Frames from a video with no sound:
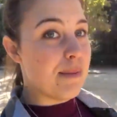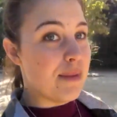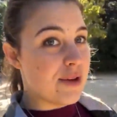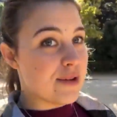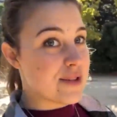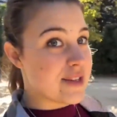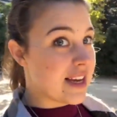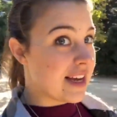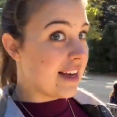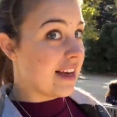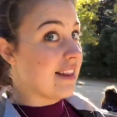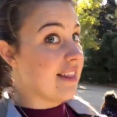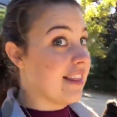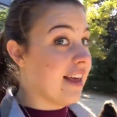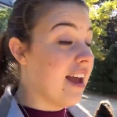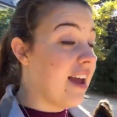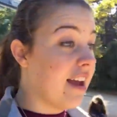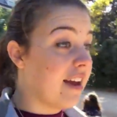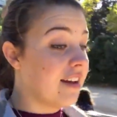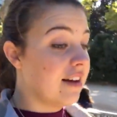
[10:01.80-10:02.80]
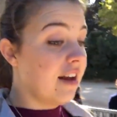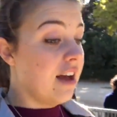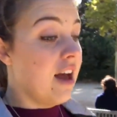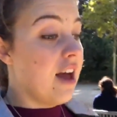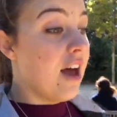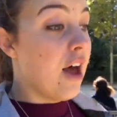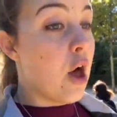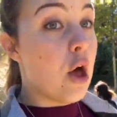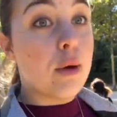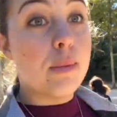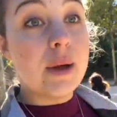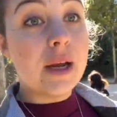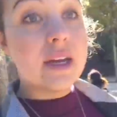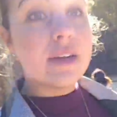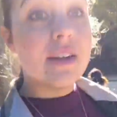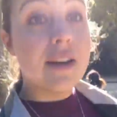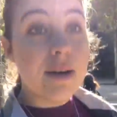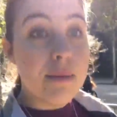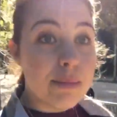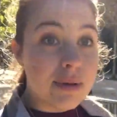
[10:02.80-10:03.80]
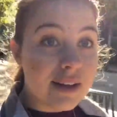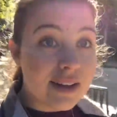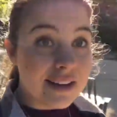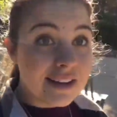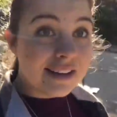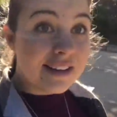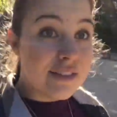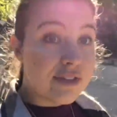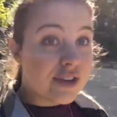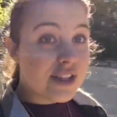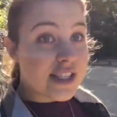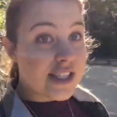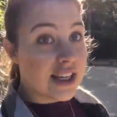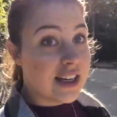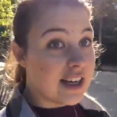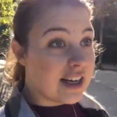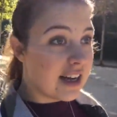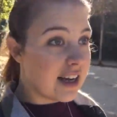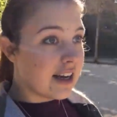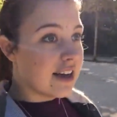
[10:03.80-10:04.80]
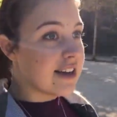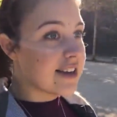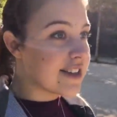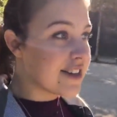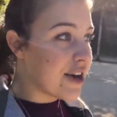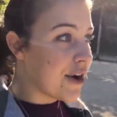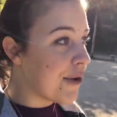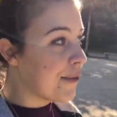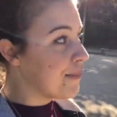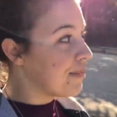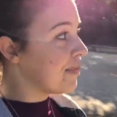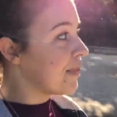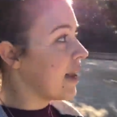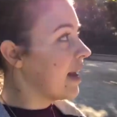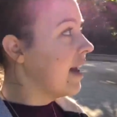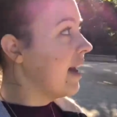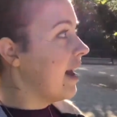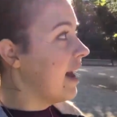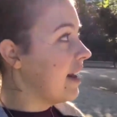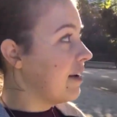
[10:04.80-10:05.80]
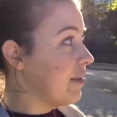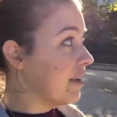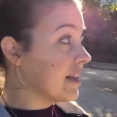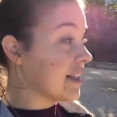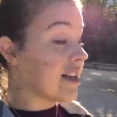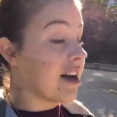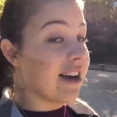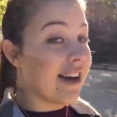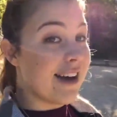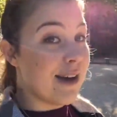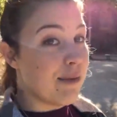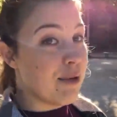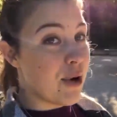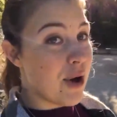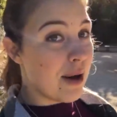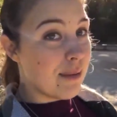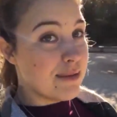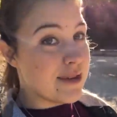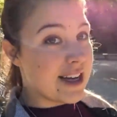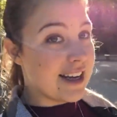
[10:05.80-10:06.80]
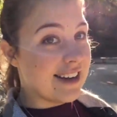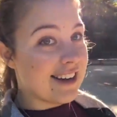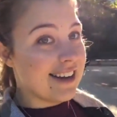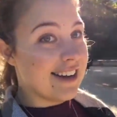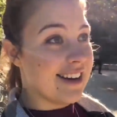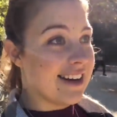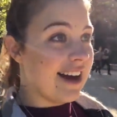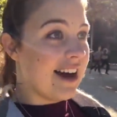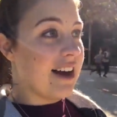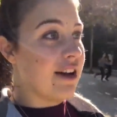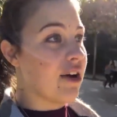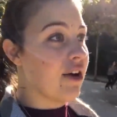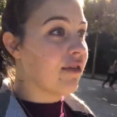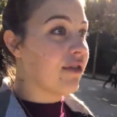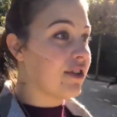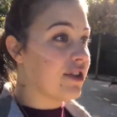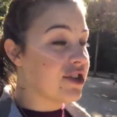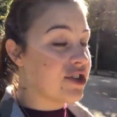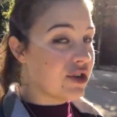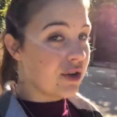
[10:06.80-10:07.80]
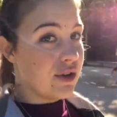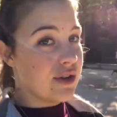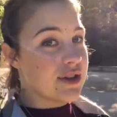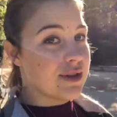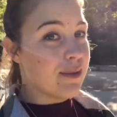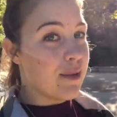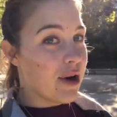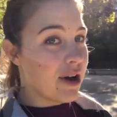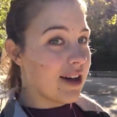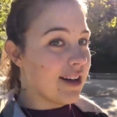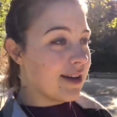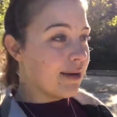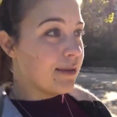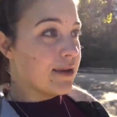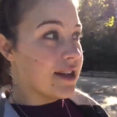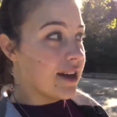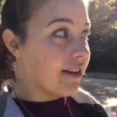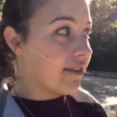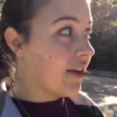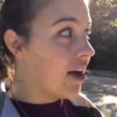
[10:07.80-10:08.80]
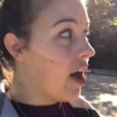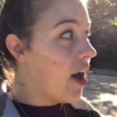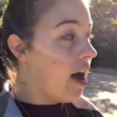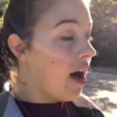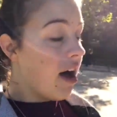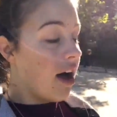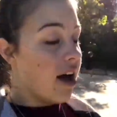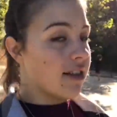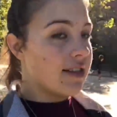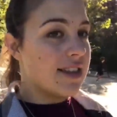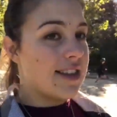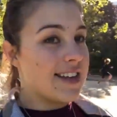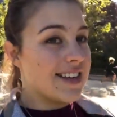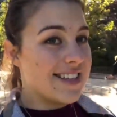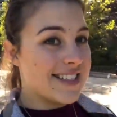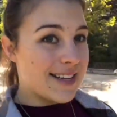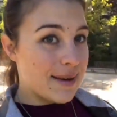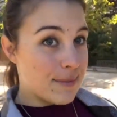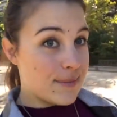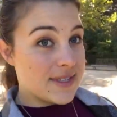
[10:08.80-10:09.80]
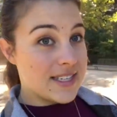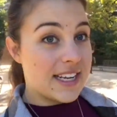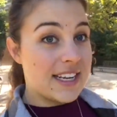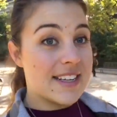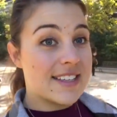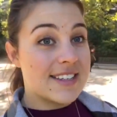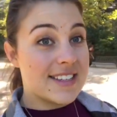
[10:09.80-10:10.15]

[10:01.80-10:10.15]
music, and then I'll be in a completely different city. So anyways, I'll keep you updated and hopefully show you some more clips of all the things I'm seeing